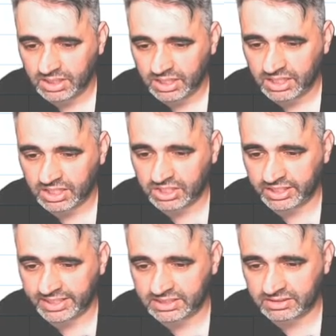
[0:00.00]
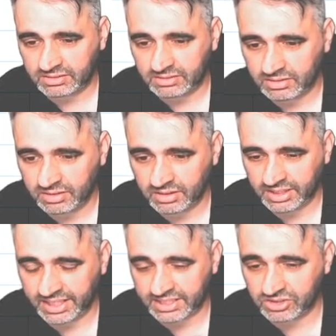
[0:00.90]
Collect the
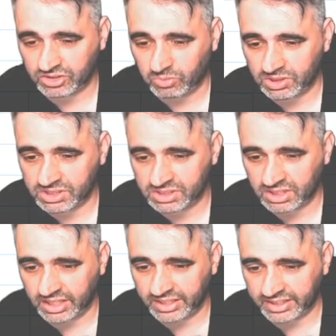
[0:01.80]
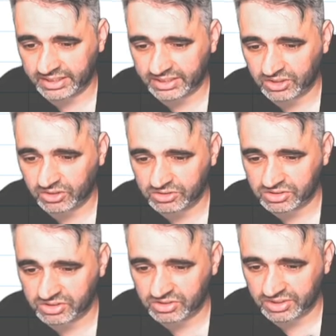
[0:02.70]
x's on one side and collect the constants
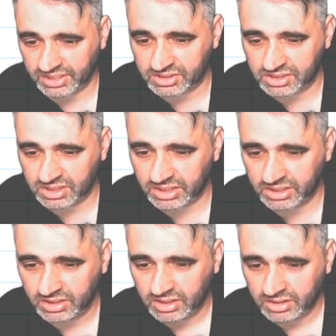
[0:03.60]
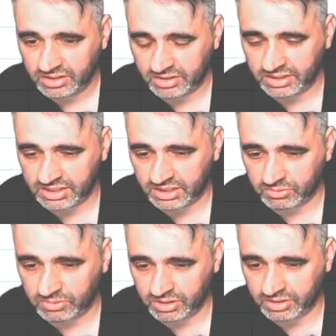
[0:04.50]
on the other side. You'll end up
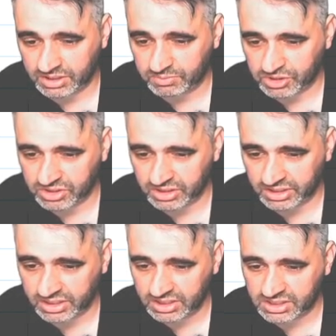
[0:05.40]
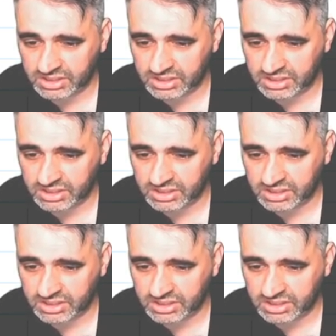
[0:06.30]
with an expression like this.